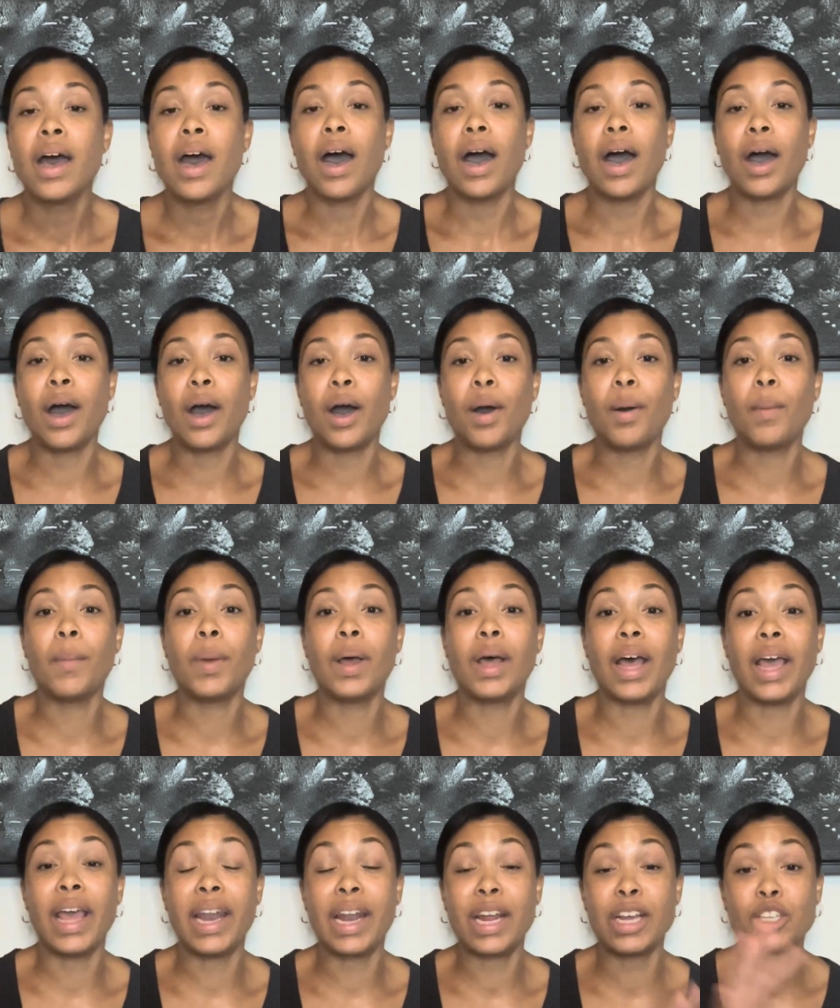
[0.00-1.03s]
And
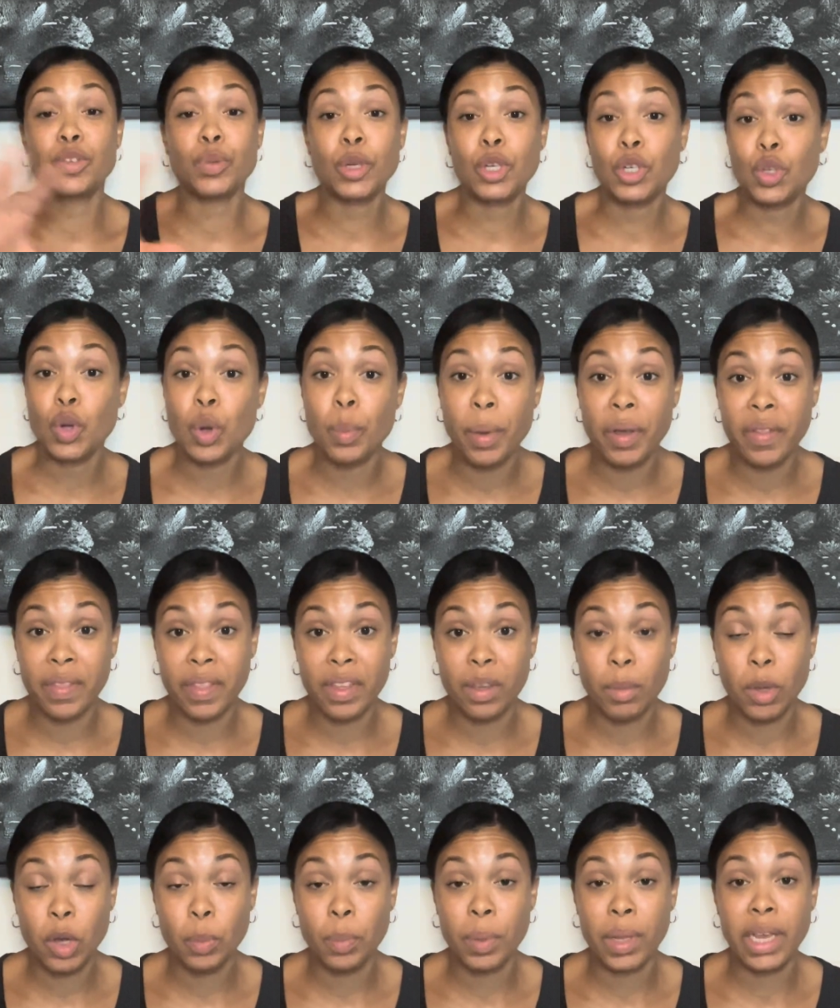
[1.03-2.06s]
I switched to a monthly
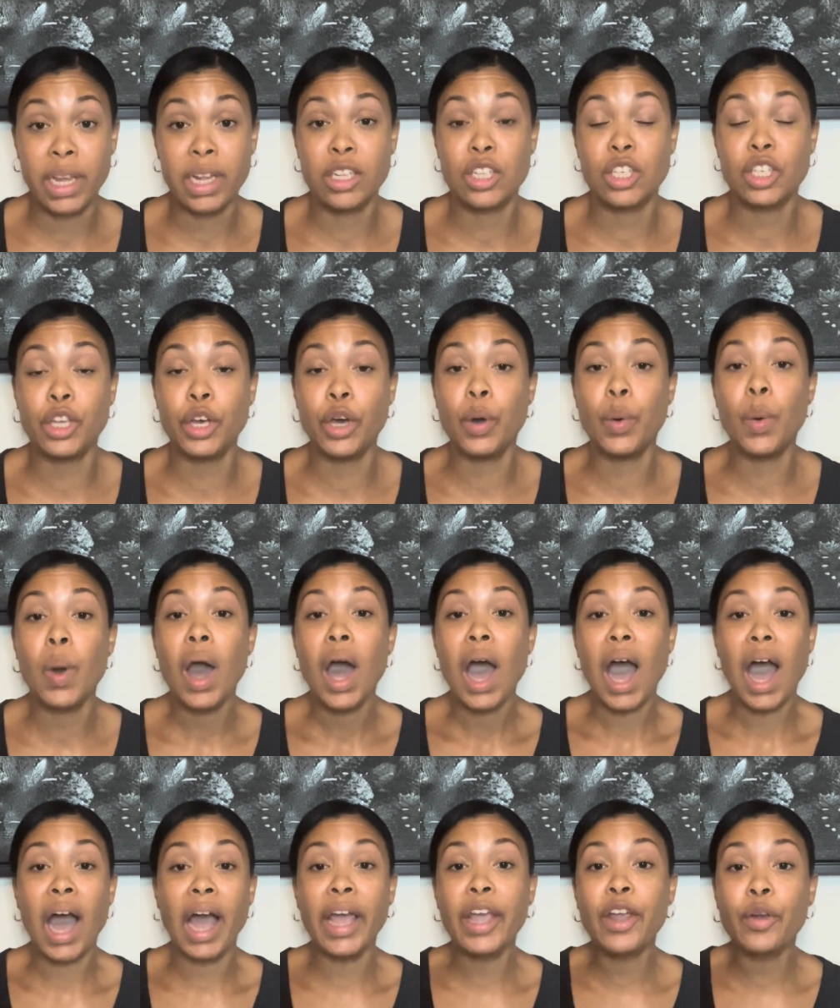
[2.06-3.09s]
meal plan. So
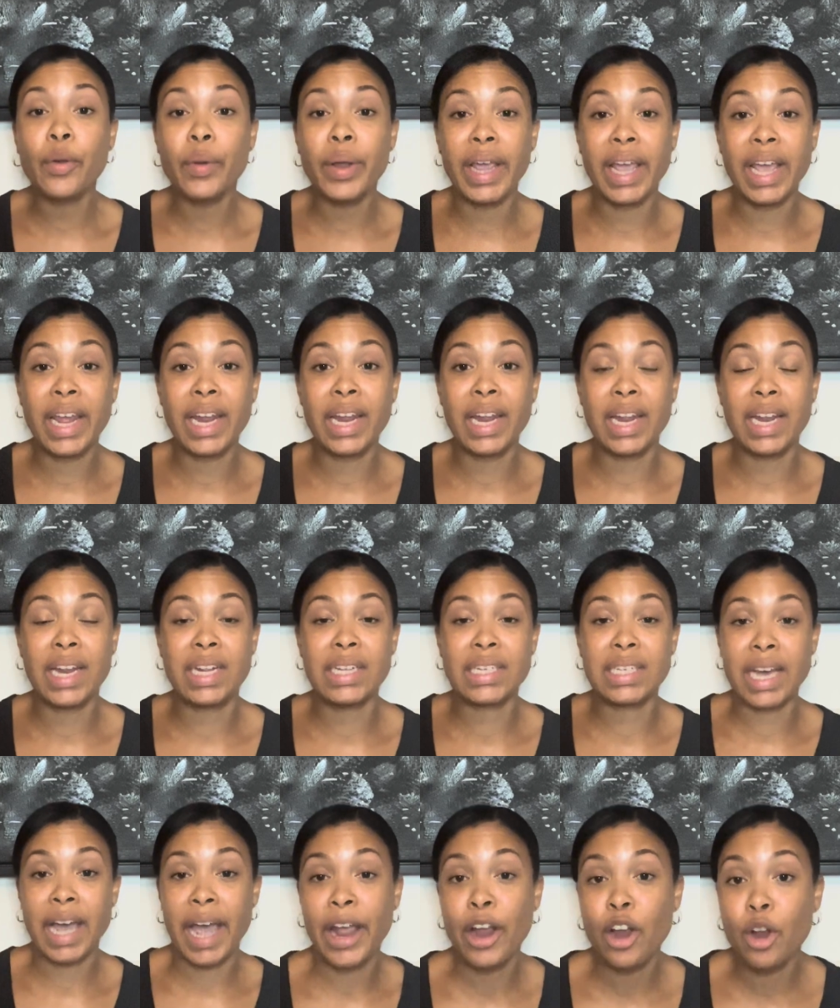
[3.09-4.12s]
I create an
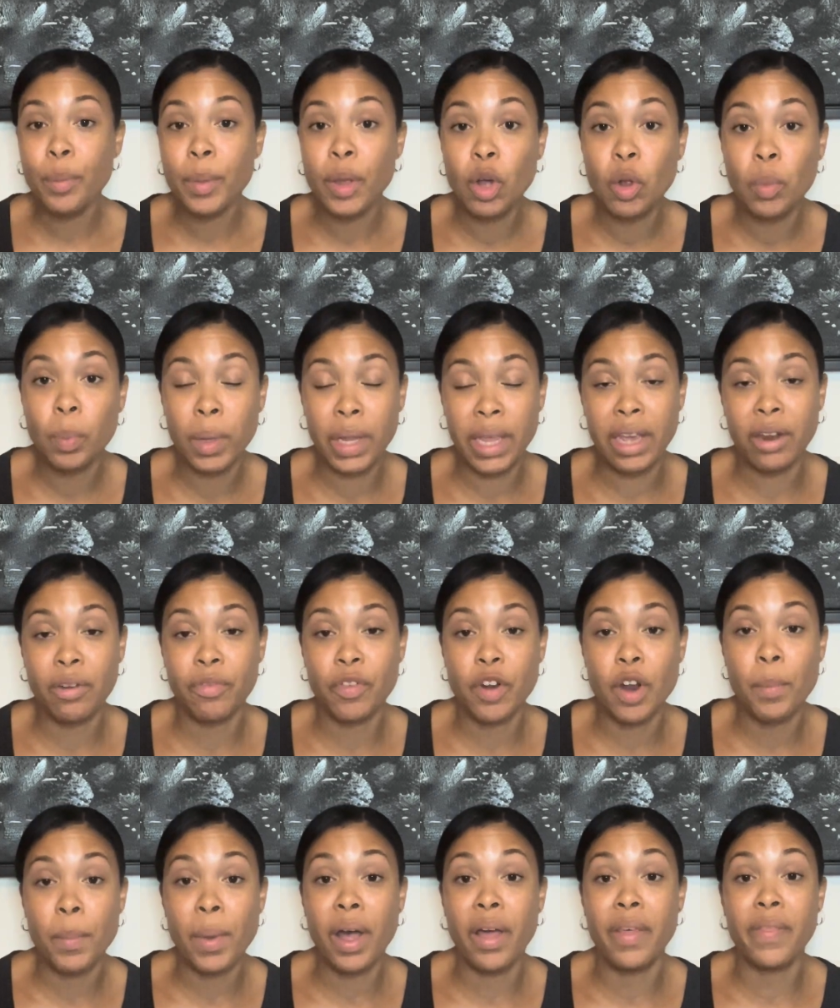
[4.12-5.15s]
entire meal plan for
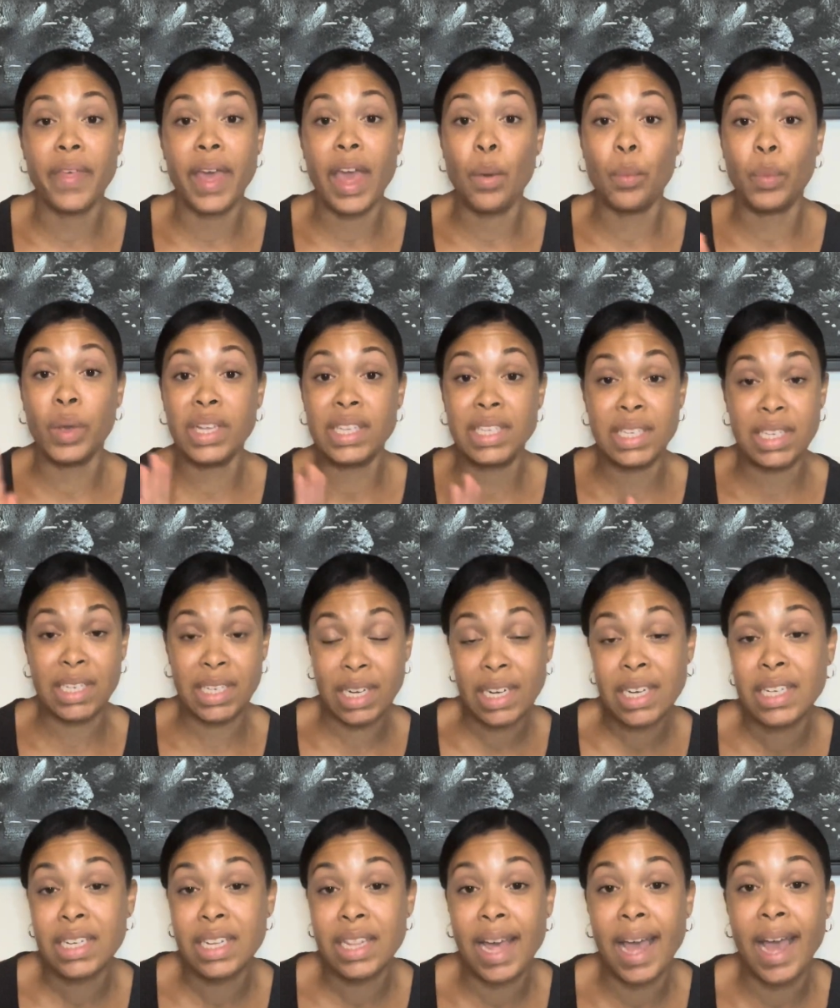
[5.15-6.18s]
a month, and we
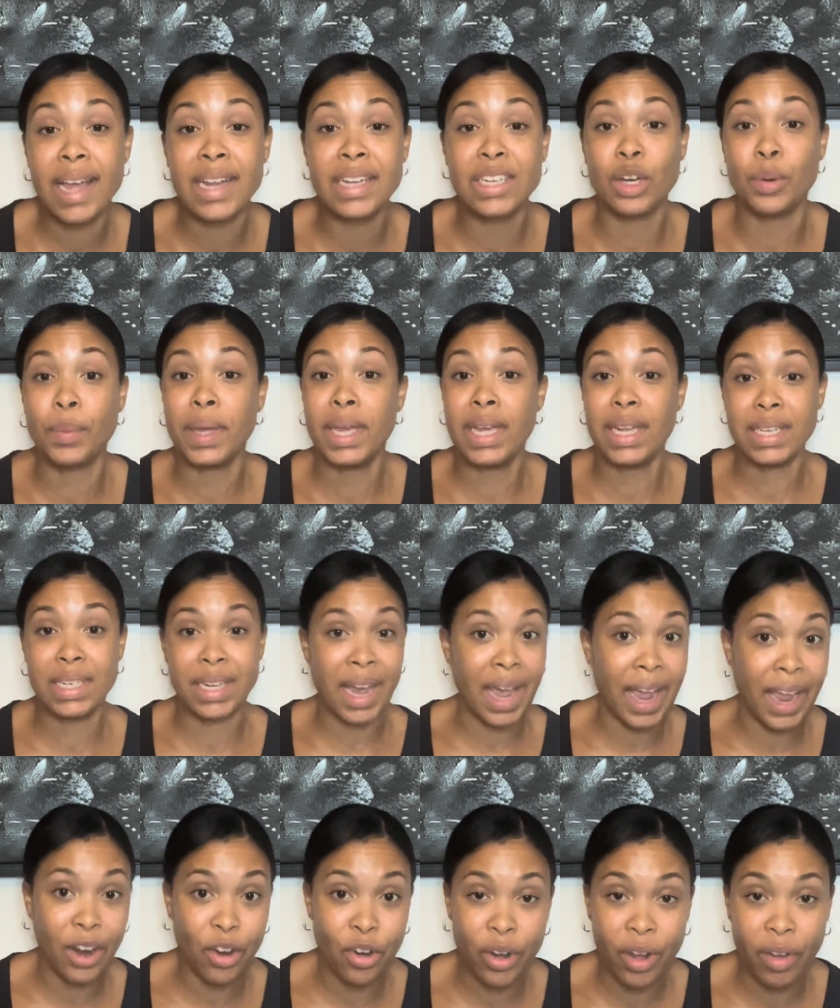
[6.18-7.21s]
stick to that until we get
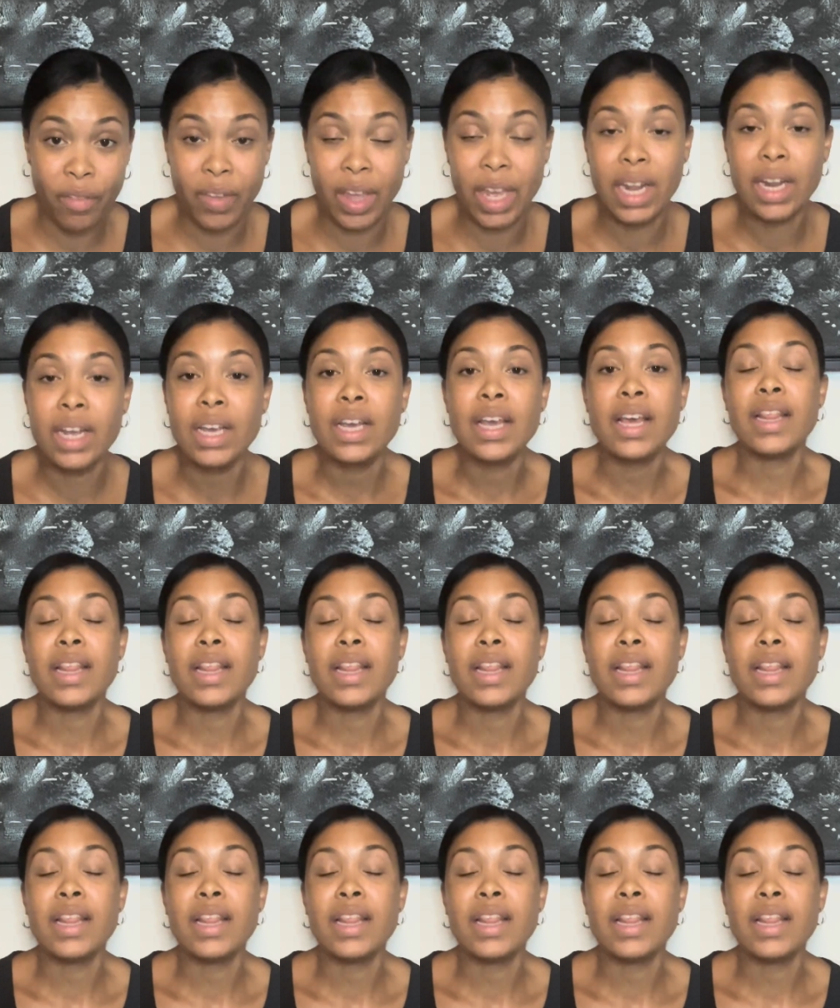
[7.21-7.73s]
tired of it.